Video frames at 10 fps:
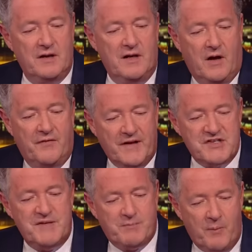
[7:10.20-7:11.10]
uh, you know, I think
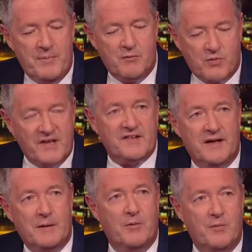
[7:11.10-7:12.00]
she's probably
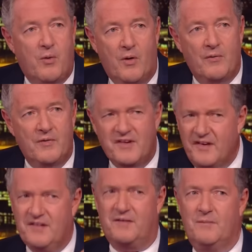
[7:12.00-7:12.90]
wrestling with what this
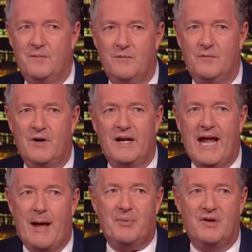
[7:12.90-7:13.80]
is really I
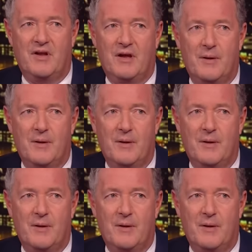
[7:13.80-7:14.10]
think happened. Gave her a